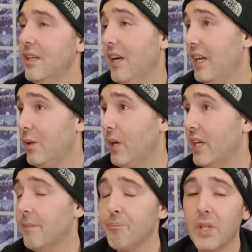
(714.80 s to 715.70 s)

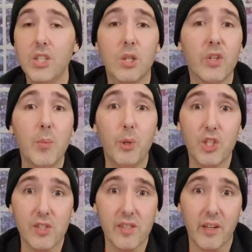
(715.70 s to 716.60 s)
Anyway, you reap what
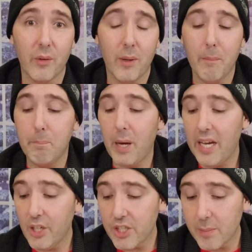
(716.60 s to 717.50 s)
you sow. Buy
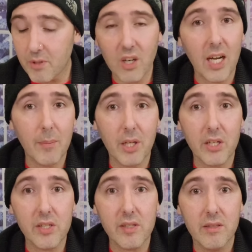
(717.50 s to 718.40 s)
your
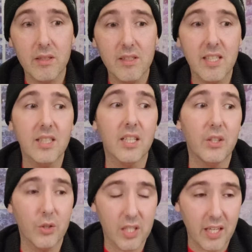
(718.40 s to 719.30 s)
subscribers, sit there in
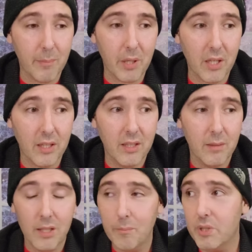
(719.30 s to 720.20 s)
your diaper,
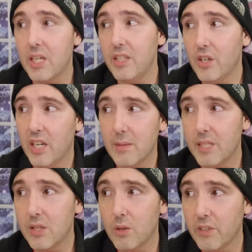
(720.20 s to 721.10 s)
pretend your
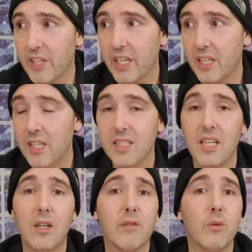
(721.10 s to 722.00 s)
husband's over there,
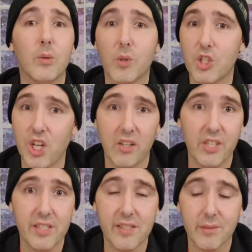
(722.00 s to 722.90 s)
tell everyone we're jealous,